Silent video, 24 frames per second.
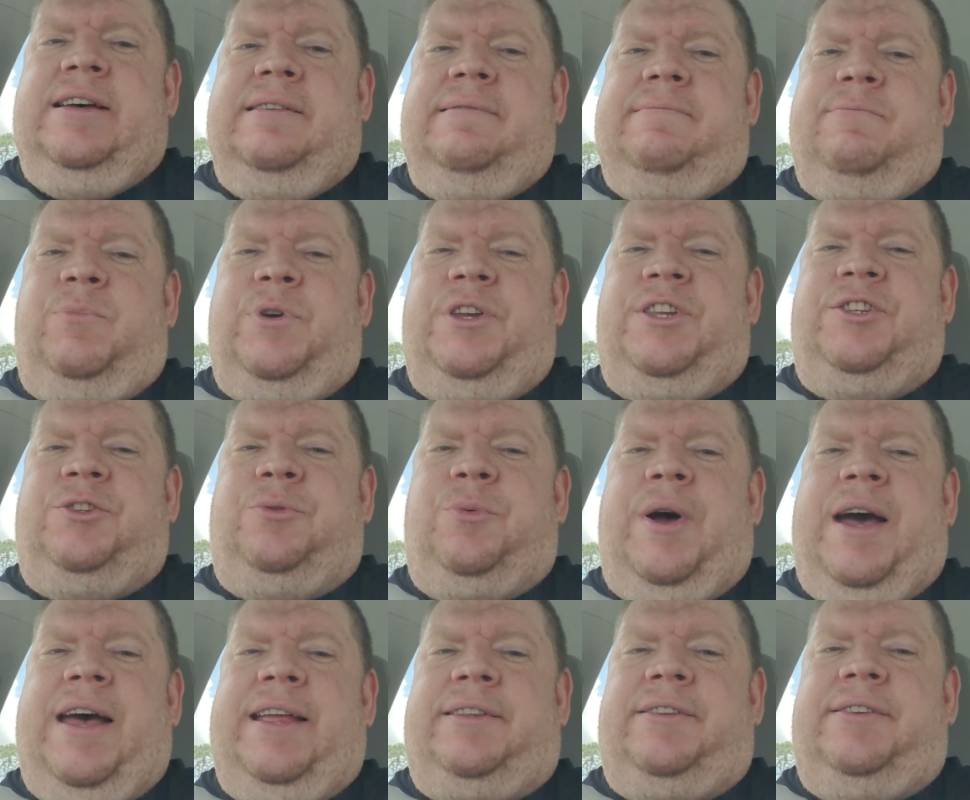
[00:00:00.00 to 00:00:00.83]
we
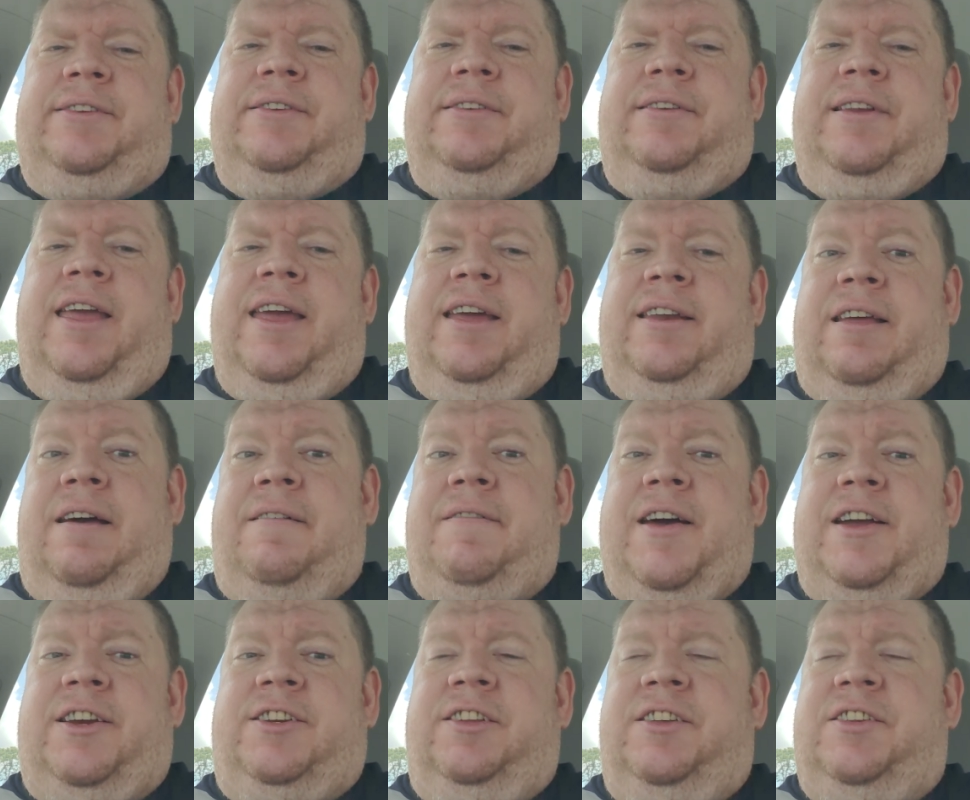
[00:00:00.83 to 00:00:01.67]
sweat, and
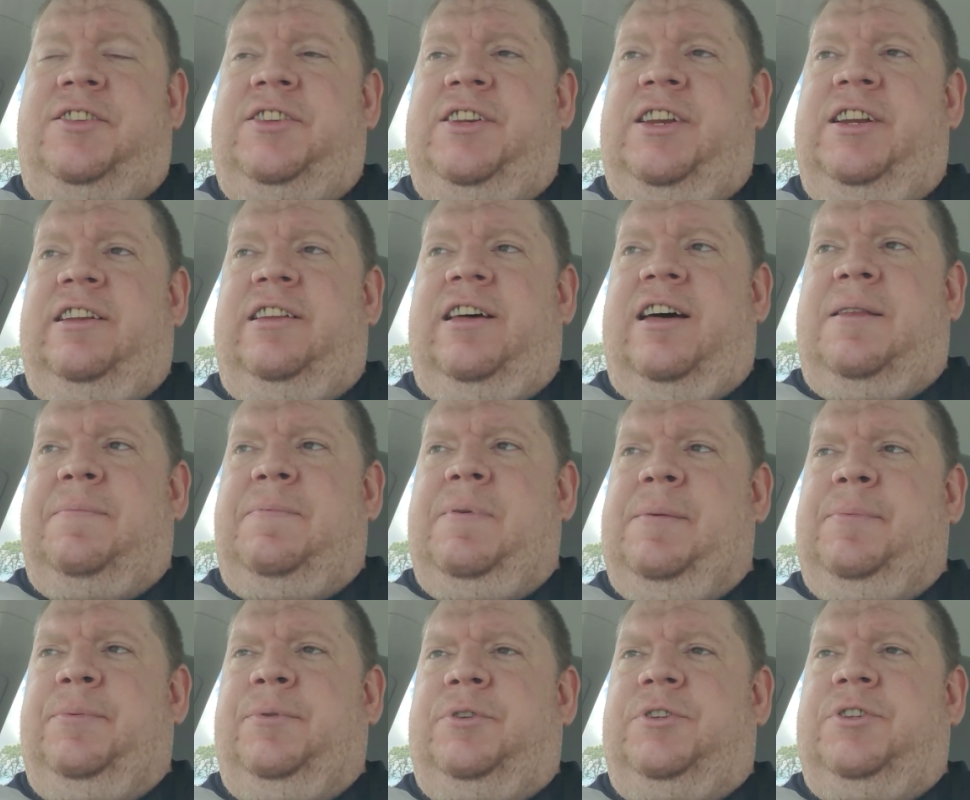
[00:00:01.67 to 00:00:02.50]
I've actually seen a lot
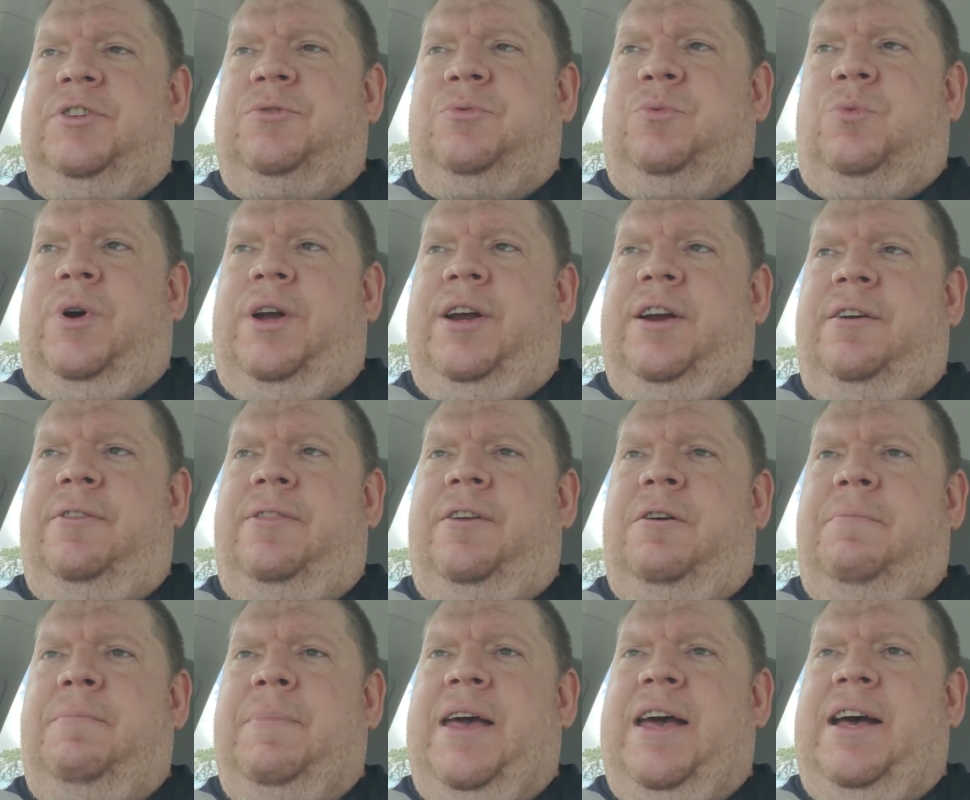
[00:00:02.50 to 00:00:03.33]
of people just wear
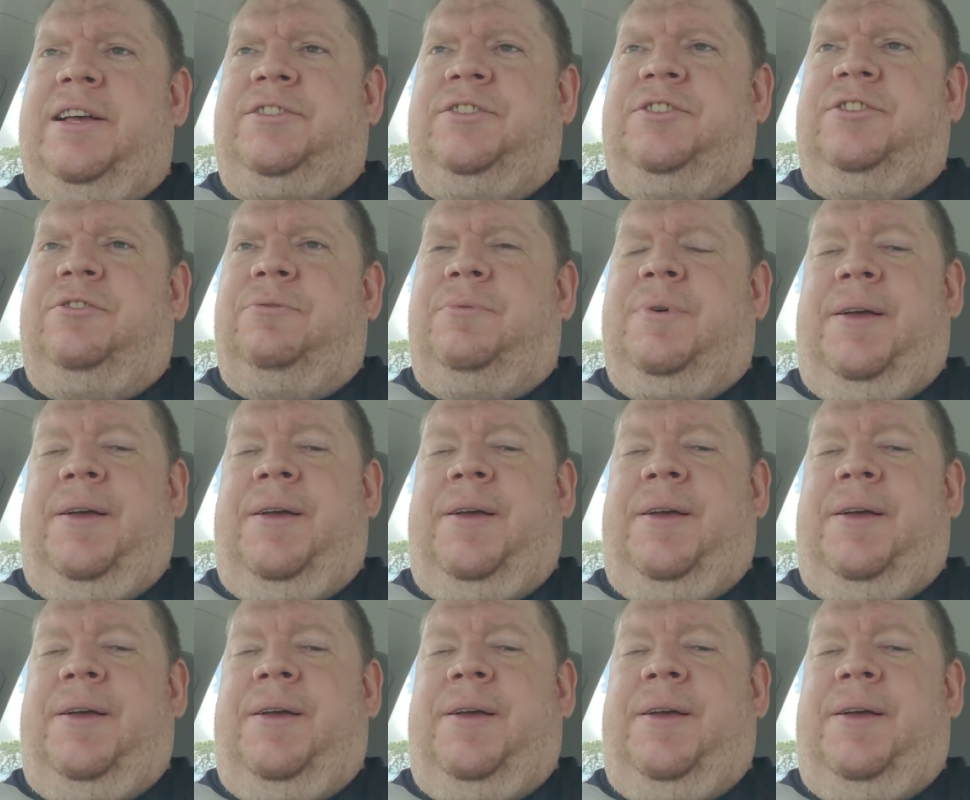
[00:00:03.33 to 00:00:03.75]
their masks